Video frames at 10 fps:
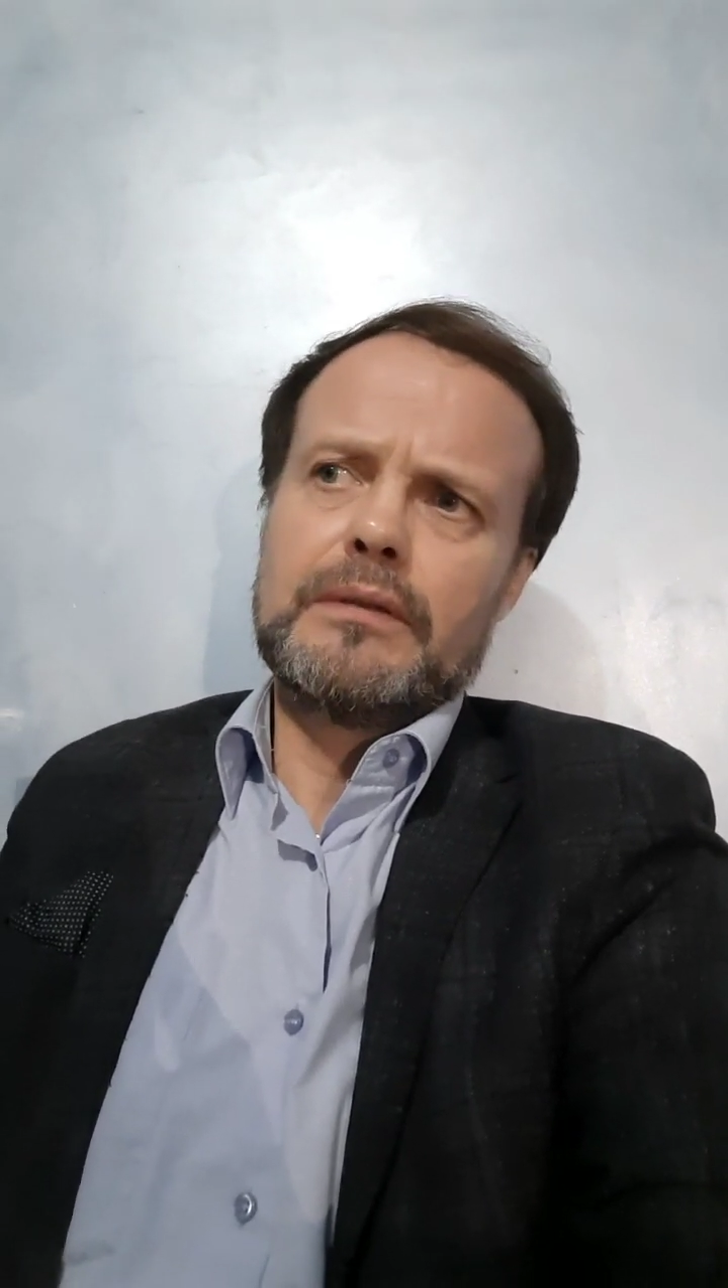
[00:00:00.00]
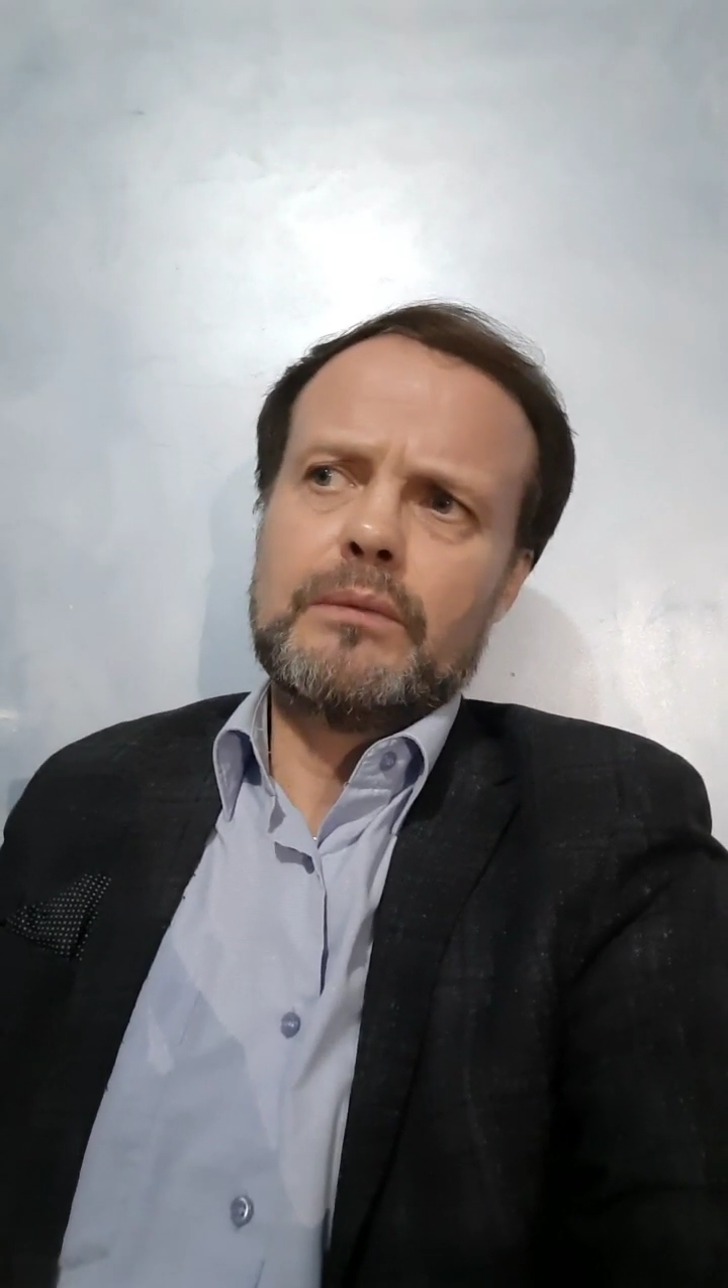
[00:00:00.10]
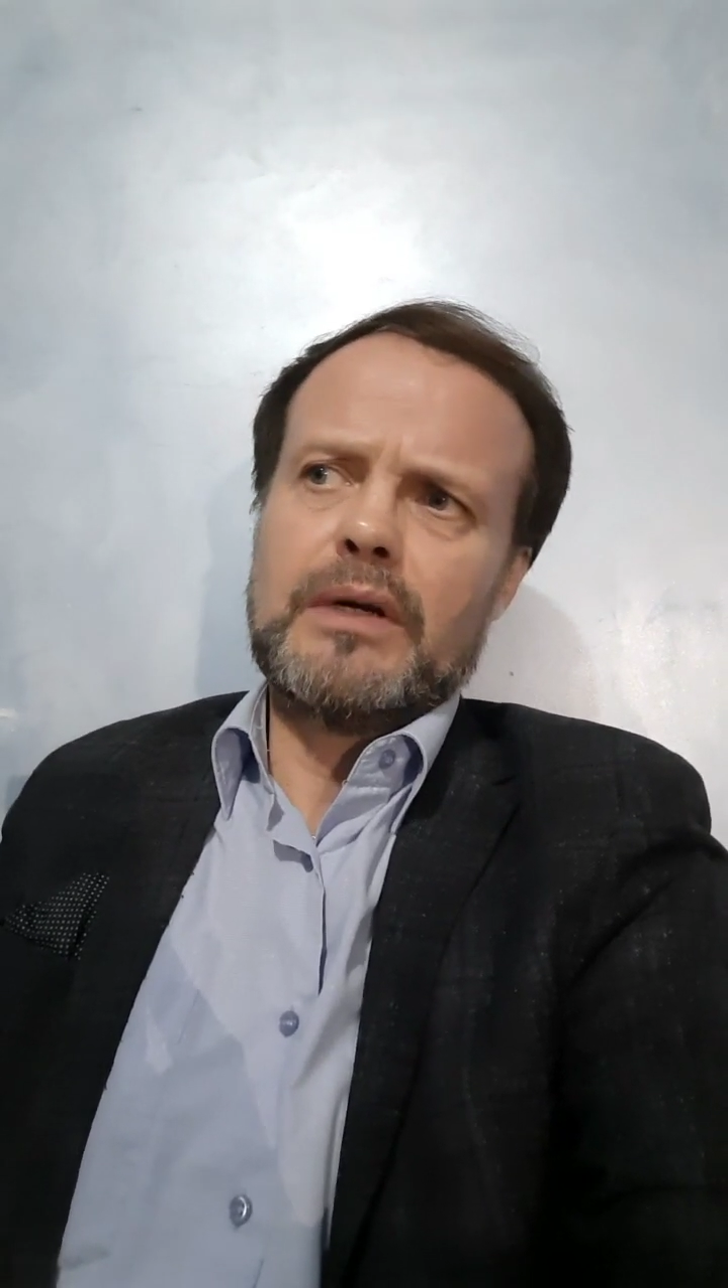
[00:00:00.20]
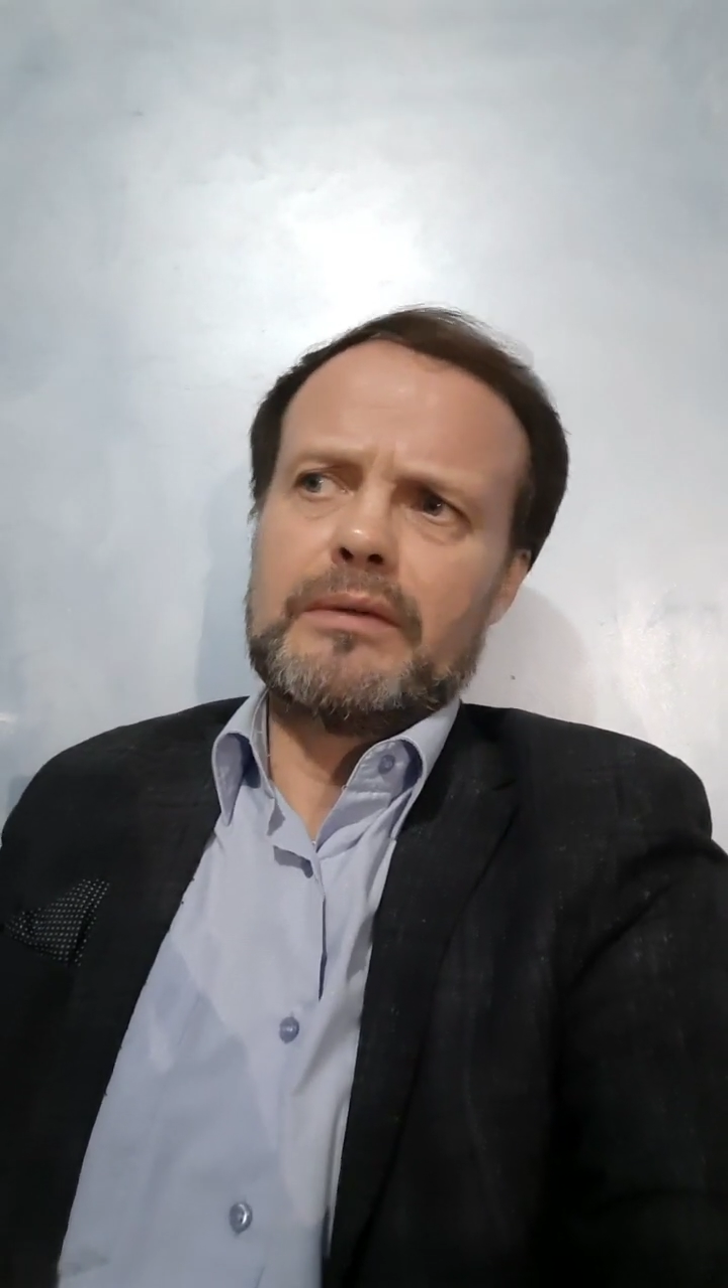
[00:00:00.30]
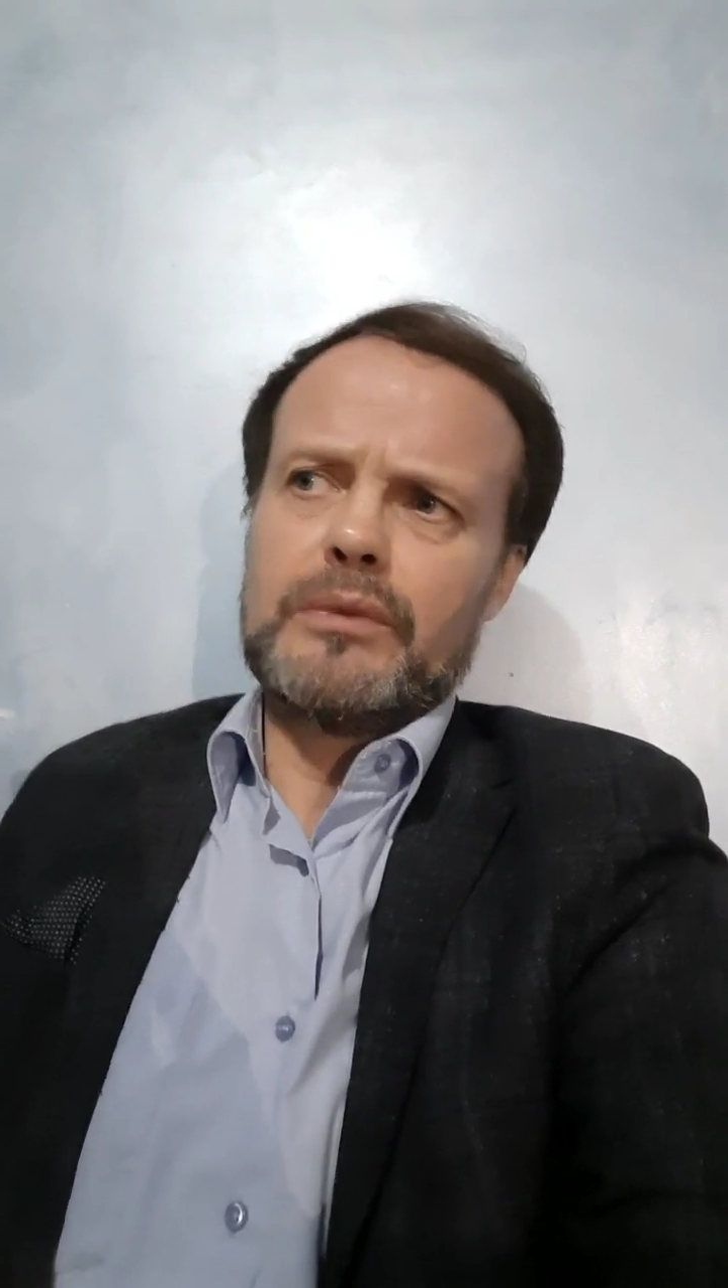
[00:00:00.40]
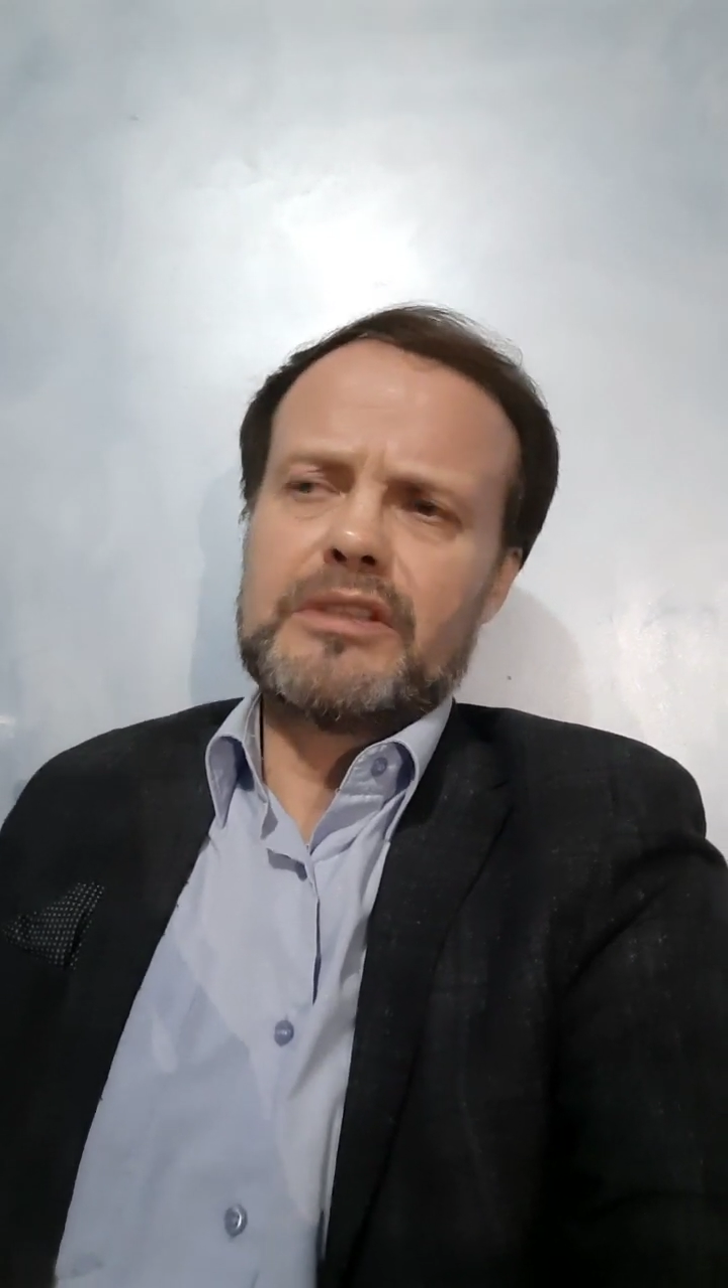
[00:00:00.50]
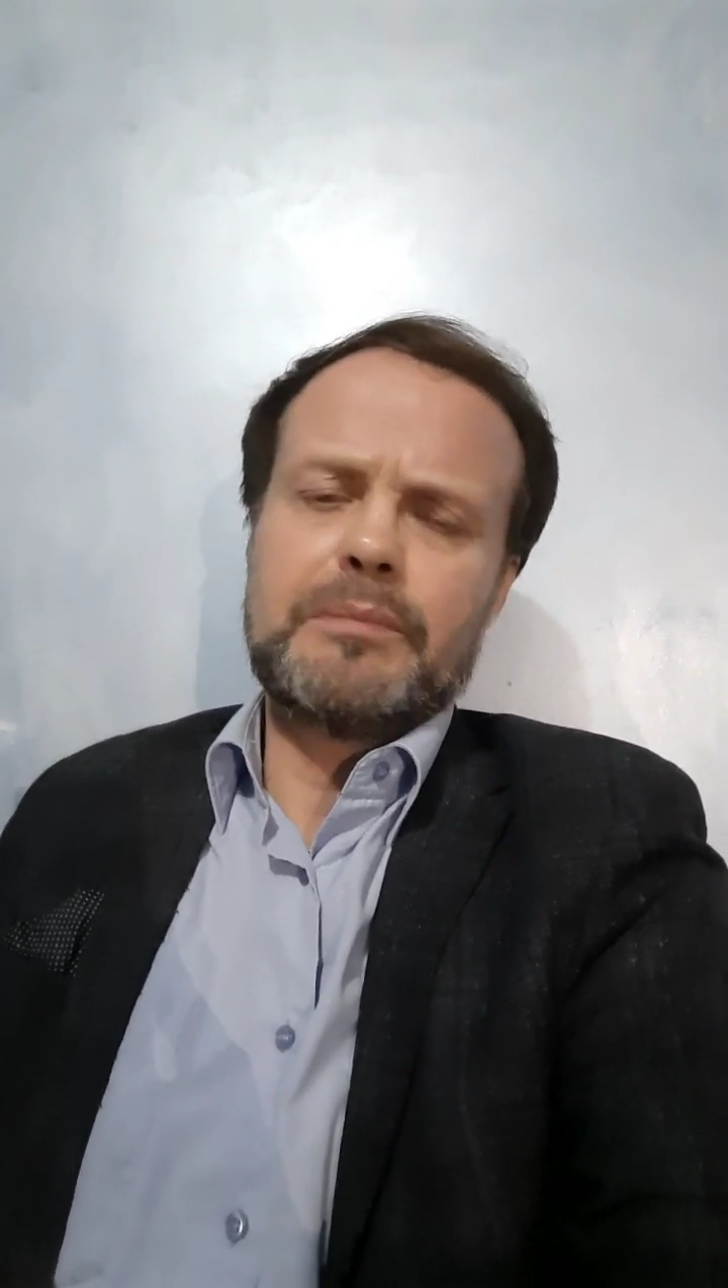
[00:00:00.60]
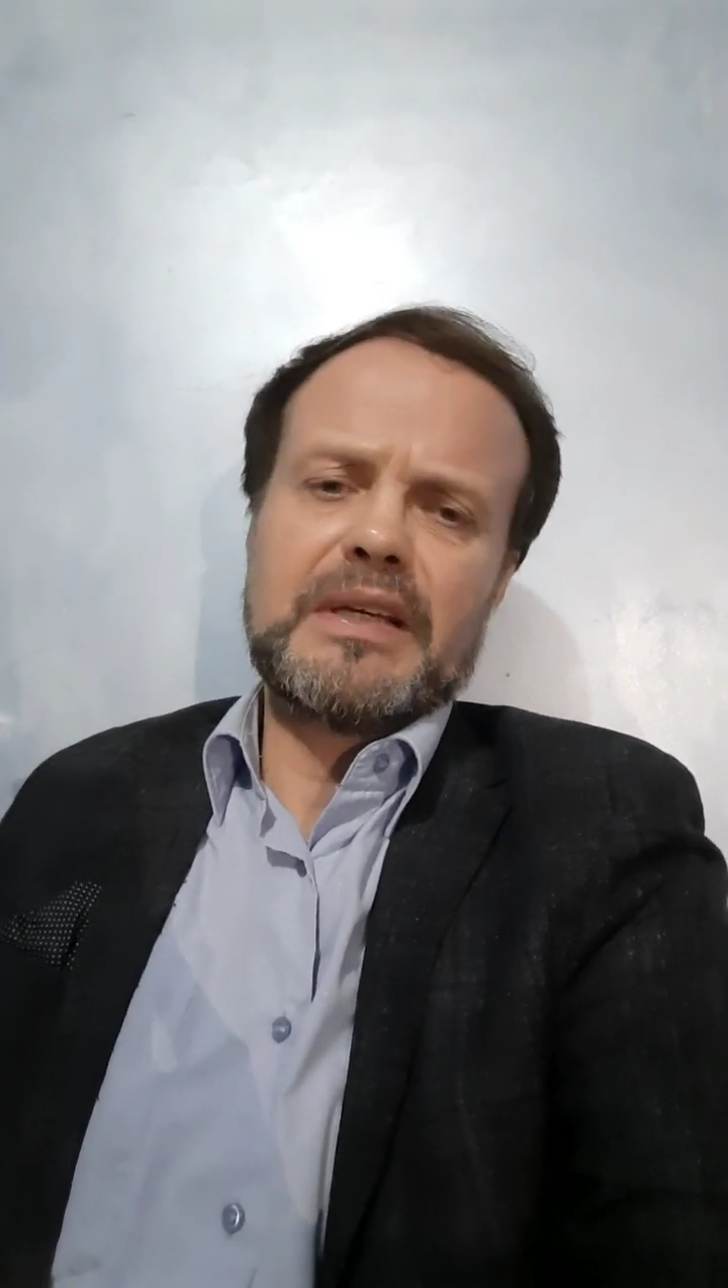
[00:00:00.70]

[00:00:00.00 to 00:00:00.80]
which